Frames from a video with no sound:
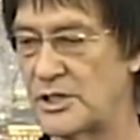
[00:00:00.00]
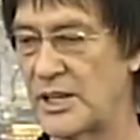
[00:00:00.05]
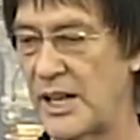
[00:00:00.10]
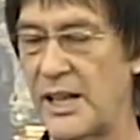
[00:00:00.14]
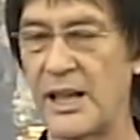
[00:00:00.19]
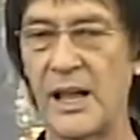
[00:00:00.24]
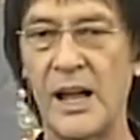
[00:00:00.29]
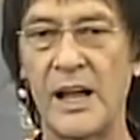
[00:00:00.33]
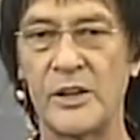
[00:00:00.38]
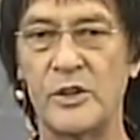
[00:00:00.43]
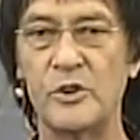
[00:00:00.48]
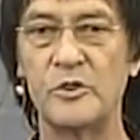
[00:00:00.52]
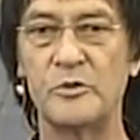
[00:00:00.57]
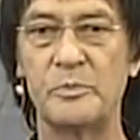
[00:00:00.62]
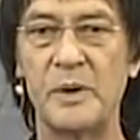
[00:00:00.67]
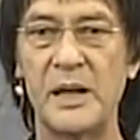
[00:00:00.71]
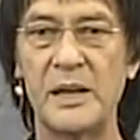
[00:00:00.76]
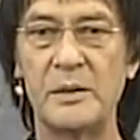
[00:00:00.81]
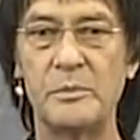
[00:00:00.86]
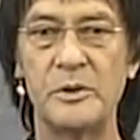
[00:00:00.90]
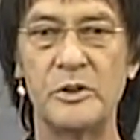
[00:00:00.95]
say
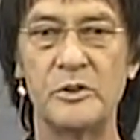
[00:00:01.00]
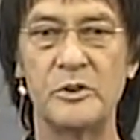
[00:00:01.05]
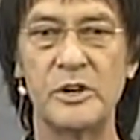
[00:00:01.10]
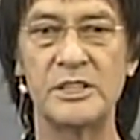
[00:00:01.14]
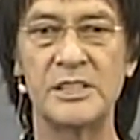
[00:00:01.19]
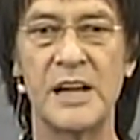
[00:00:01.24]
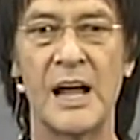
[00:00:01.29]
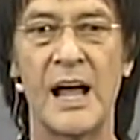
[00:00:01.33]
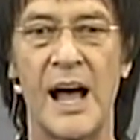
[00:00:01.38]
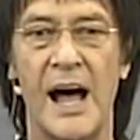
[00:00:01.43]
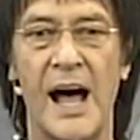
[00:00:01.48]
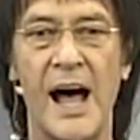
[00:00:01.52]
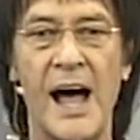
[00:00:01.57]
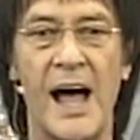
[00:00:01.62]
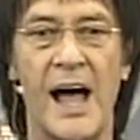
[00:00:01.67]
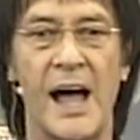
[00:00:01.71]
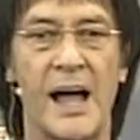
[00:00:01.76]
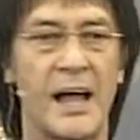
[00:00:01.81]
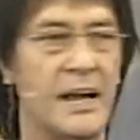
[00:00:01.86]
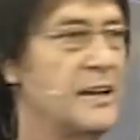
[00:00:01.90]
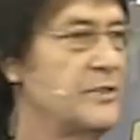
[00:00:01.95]
you've made me rich.
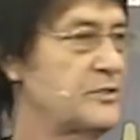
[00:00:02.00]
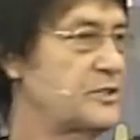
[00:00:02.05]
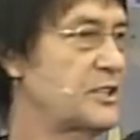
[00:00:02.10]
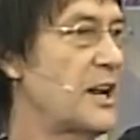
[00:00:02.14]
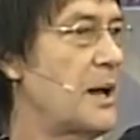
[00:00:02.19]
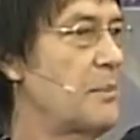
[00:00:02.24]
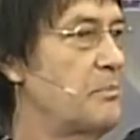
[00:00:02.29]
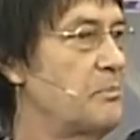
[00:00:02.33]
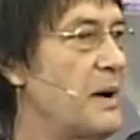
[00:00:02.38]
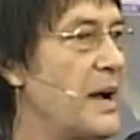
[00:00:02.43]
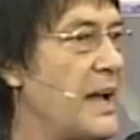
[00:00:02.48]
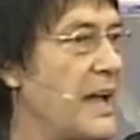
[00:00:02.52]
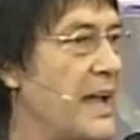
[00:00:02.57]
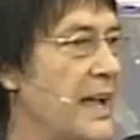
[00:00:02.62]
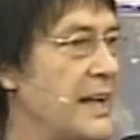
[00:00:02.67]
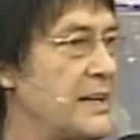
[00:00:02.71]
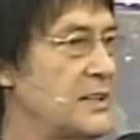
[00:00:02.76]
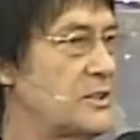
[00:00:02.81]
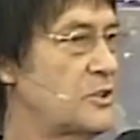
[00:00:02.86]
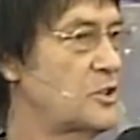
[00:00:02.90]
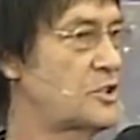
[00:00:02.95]
I lifted up my
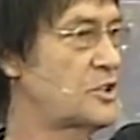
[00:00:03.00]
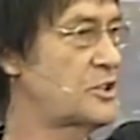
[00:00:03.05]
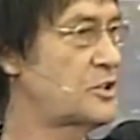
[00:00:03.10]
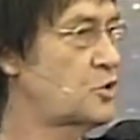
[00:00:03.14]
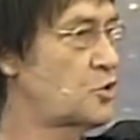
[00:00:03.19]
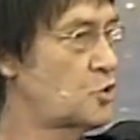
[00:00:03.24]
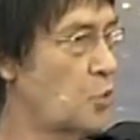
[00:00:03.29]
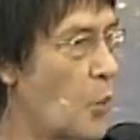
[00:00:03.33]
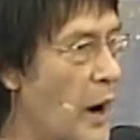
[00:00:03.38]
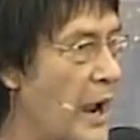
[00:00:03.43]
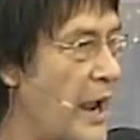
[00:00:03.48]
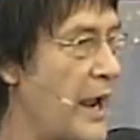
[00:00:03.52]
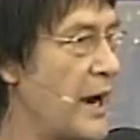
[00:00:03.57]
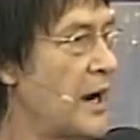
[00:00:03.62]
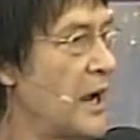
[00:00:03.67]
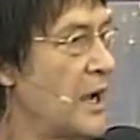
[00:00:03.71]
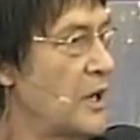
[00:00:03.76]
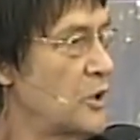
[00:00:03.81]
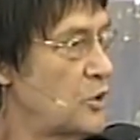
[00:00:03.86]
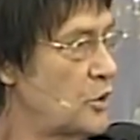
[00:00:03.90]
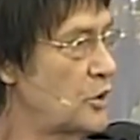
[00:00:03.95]
hand to
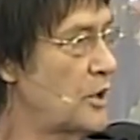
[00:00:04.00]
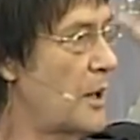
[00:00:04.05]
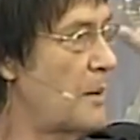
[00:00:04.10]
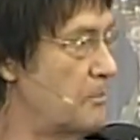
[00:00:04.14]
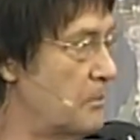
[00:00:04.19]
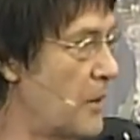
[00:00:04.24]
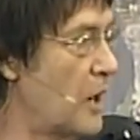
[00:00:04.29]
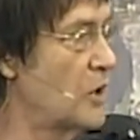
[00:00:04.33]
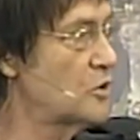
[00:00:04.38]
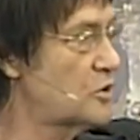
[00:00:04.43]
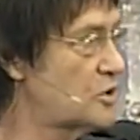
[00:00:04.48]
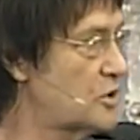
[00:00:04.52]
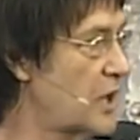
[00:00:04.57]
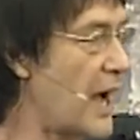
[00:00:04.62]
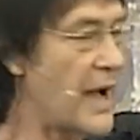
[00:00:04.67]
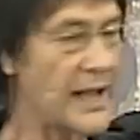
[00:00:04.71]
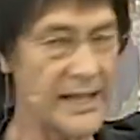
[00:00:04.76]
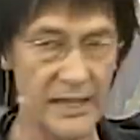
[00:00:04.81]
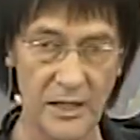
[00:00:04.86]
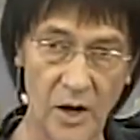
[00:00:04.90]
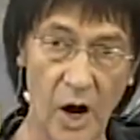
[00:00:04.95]
swear to the Most
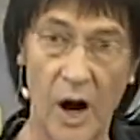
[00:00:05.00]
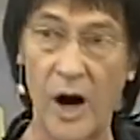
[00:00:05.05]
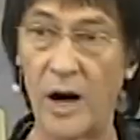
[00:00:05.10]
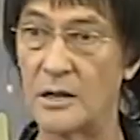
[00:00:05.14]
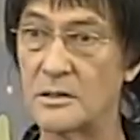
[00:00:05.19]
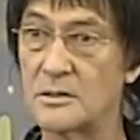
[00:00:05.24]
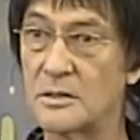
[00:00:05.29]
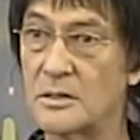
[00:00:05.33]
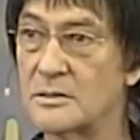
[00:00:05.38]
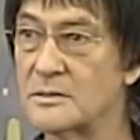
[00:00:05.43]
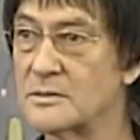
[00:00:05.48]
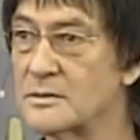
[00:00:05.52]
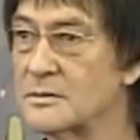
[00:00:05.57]
High God.